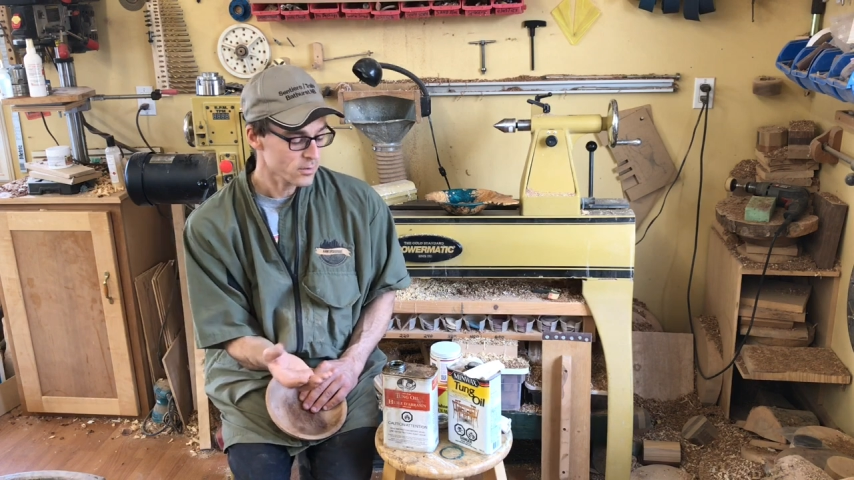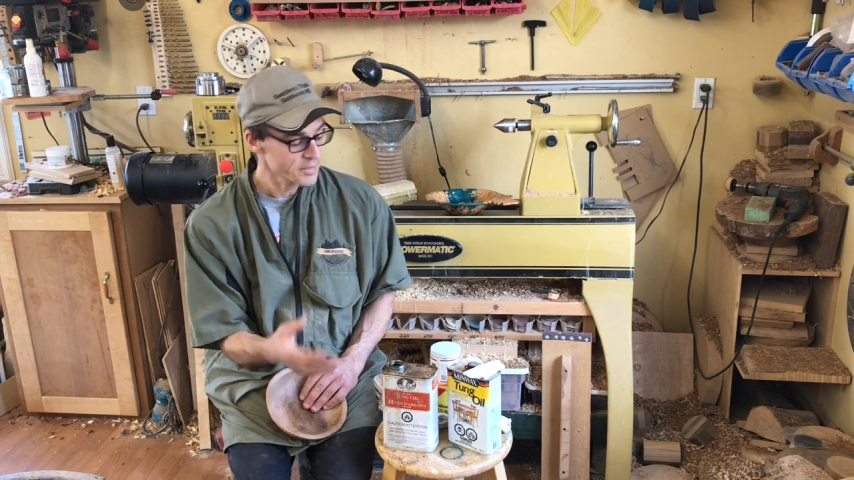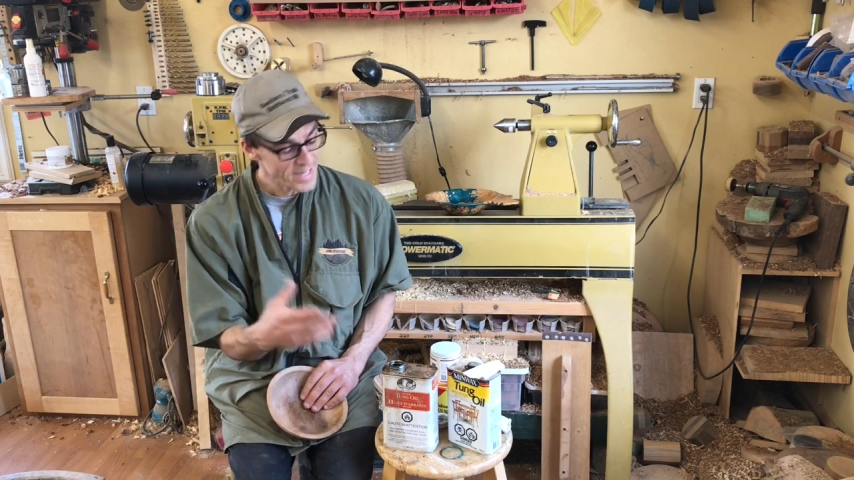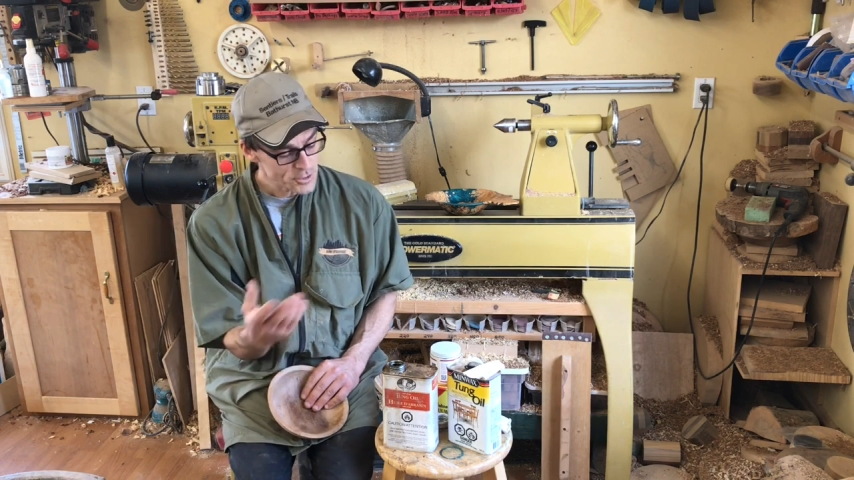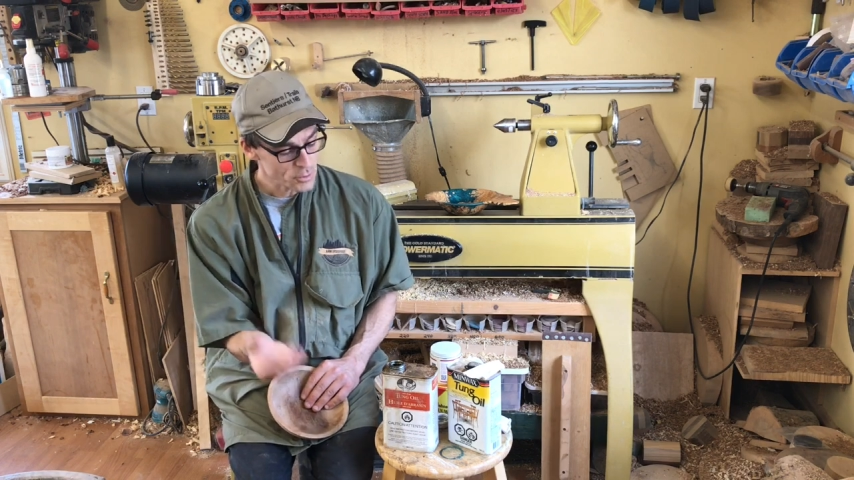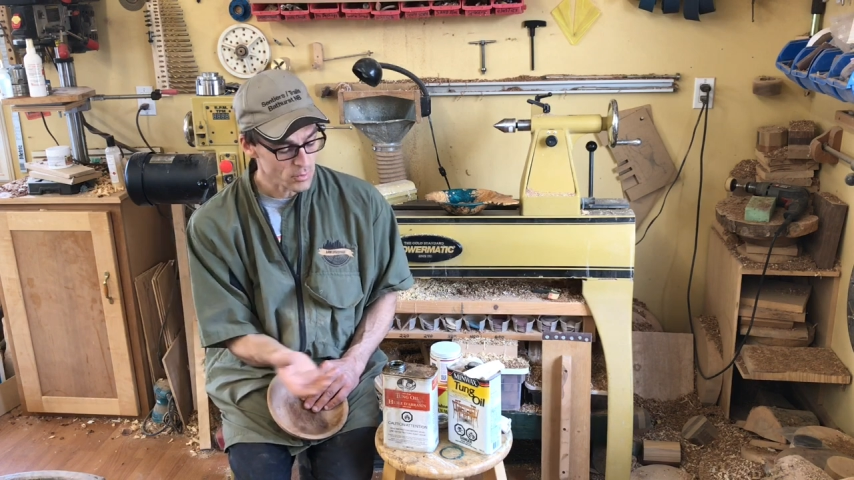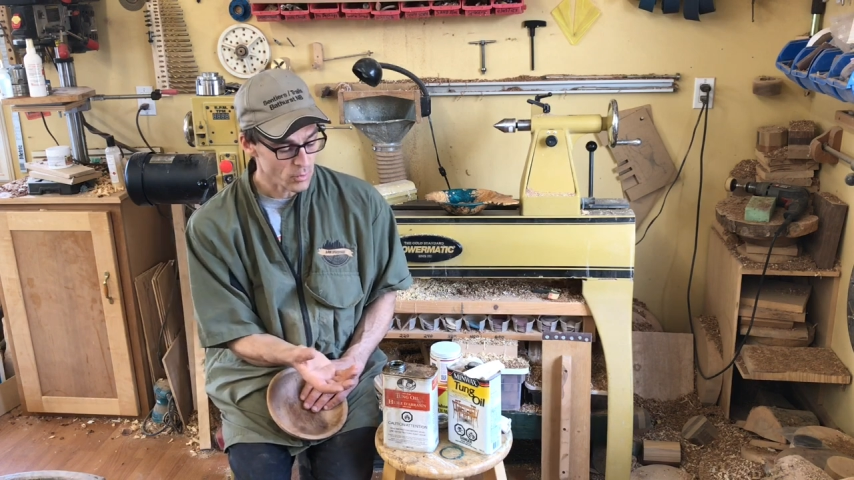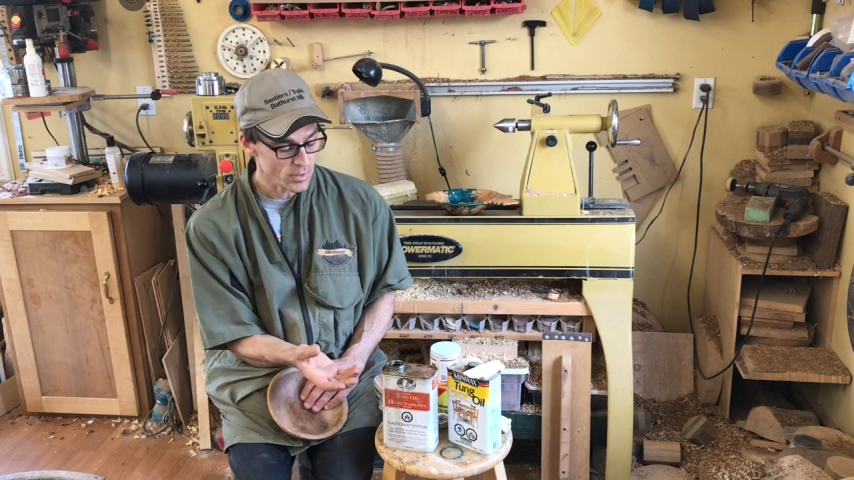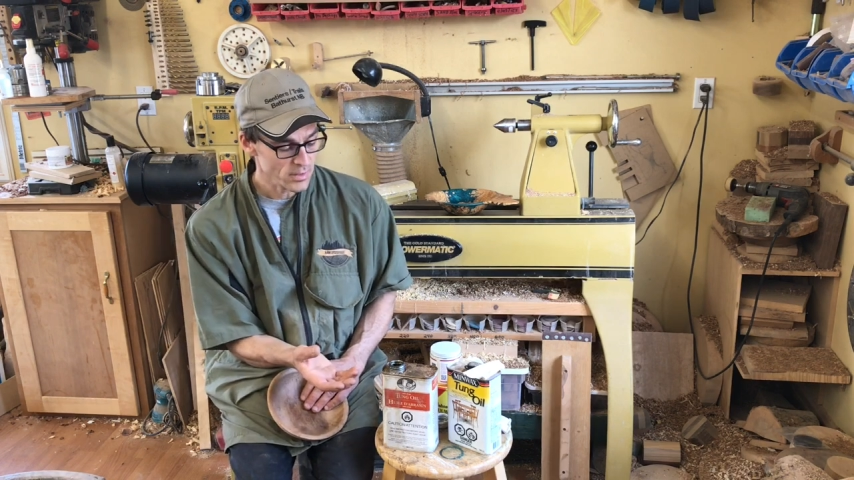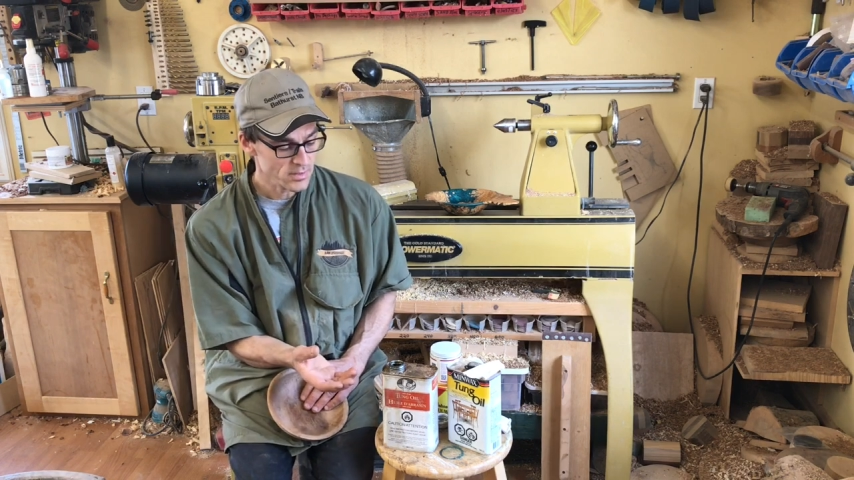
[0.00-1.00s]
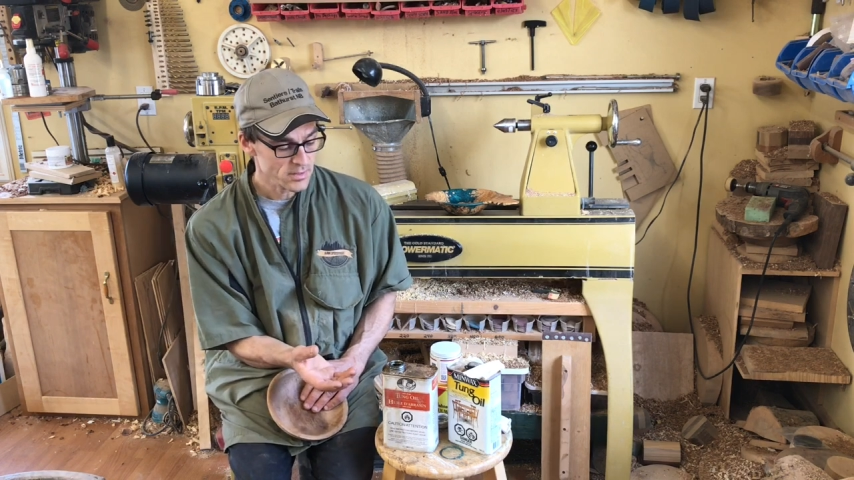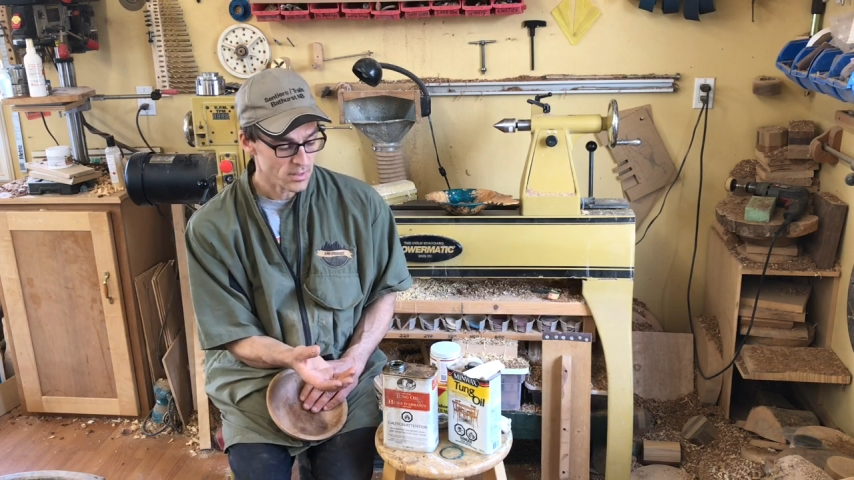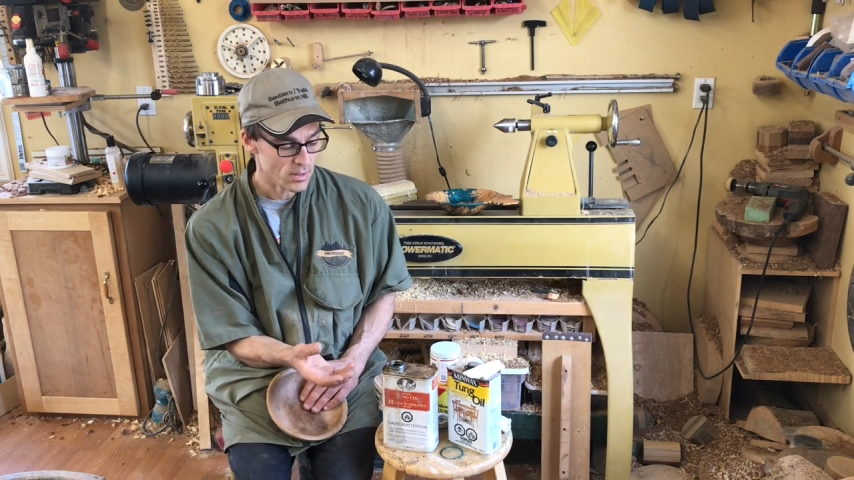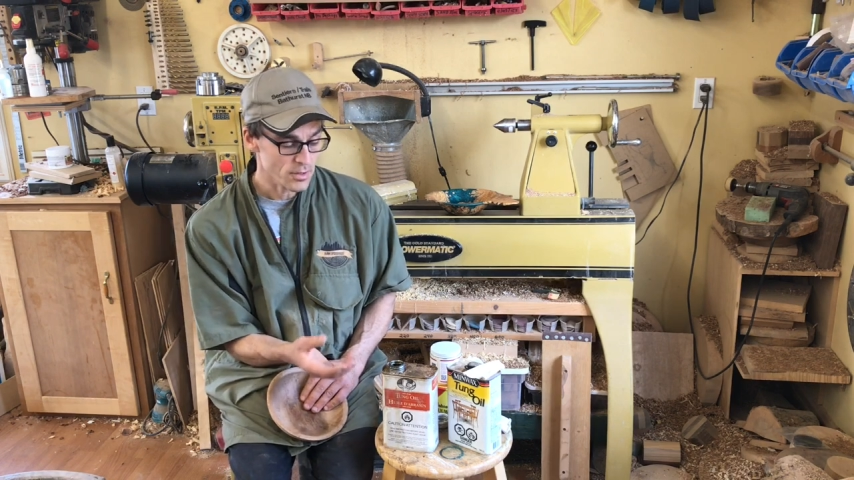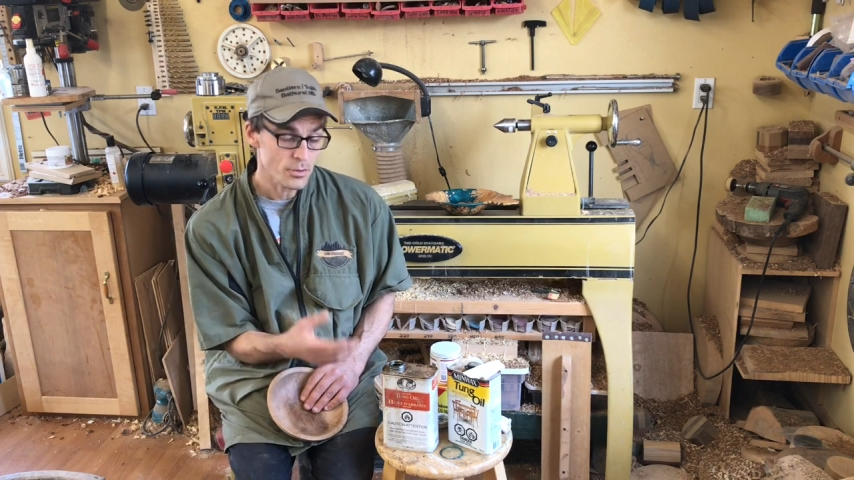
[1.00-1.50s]
or natural oils
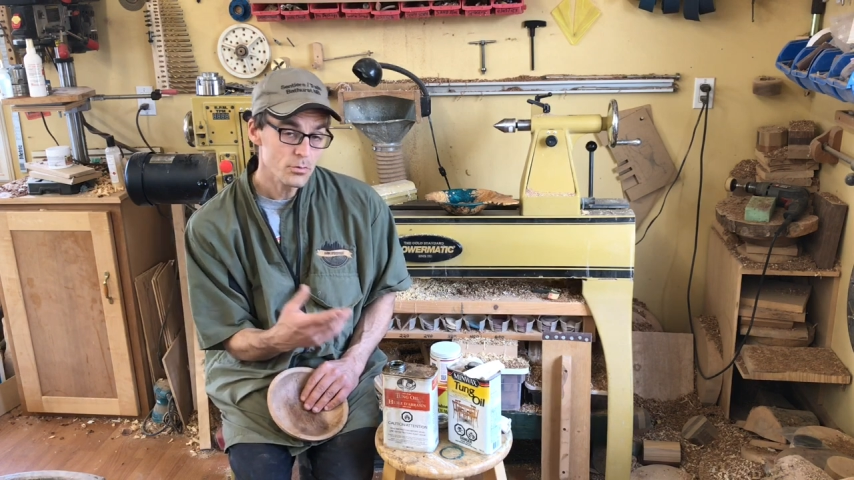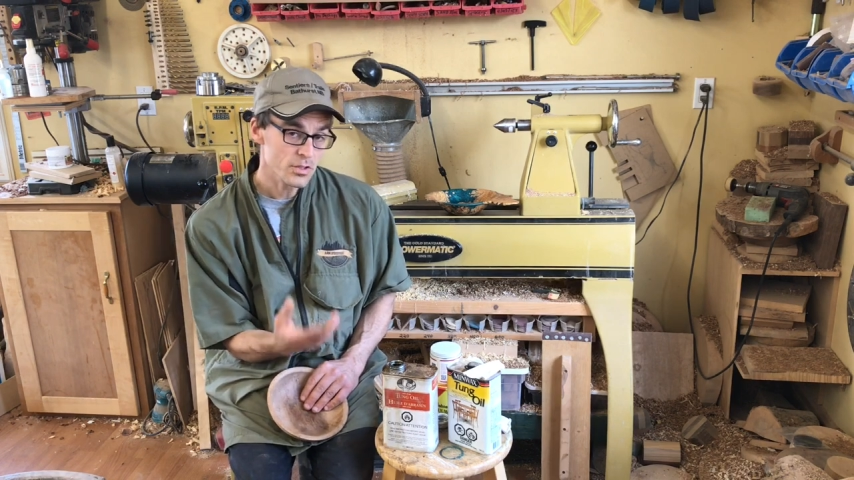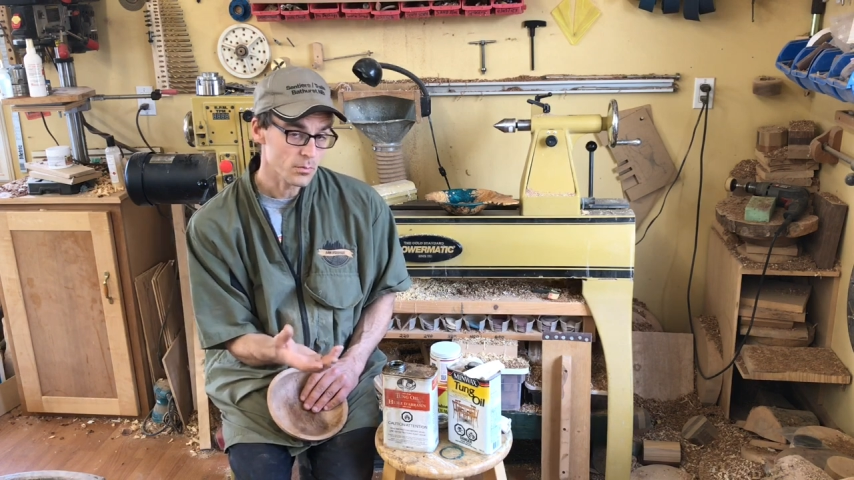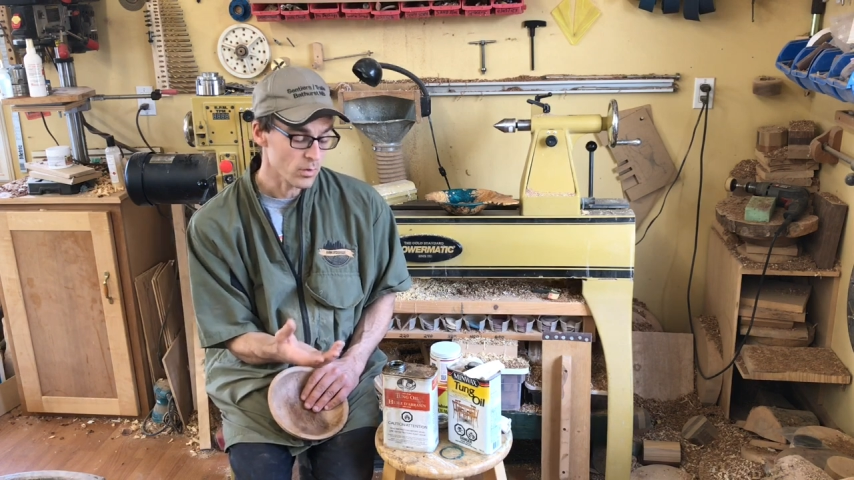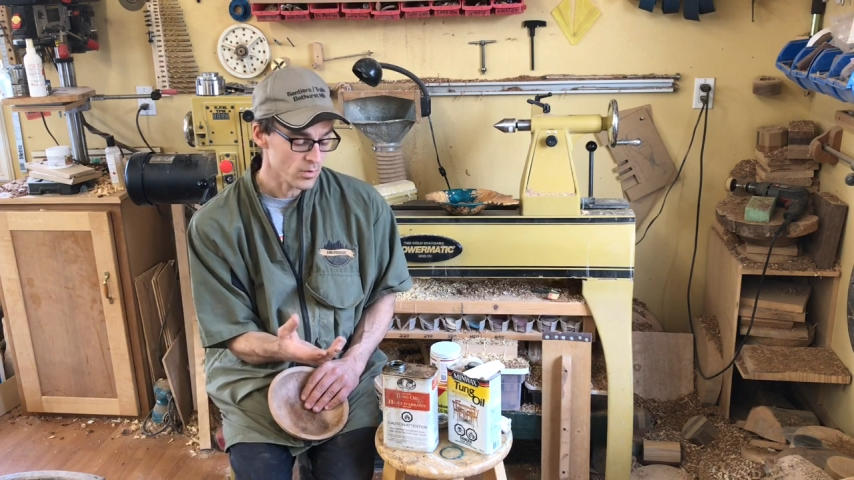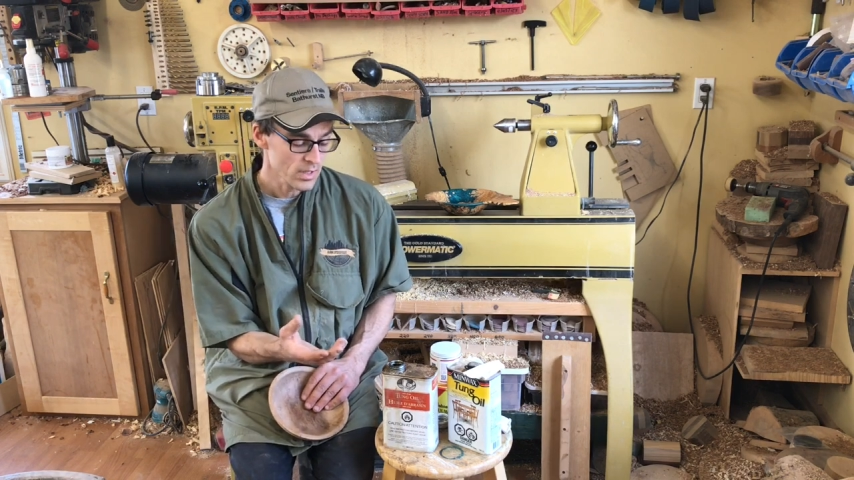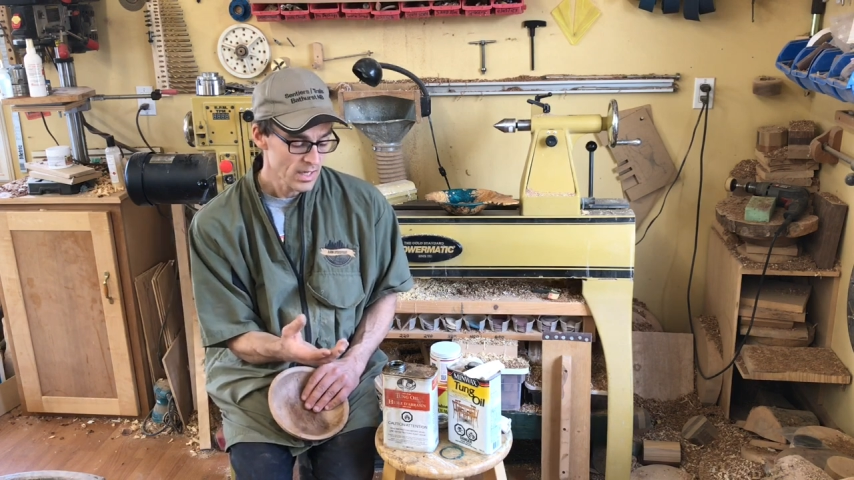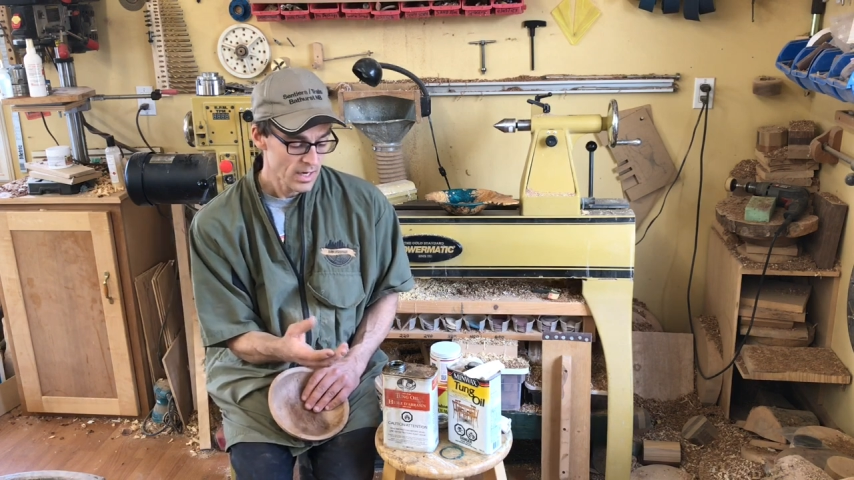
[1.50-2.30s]
are usable.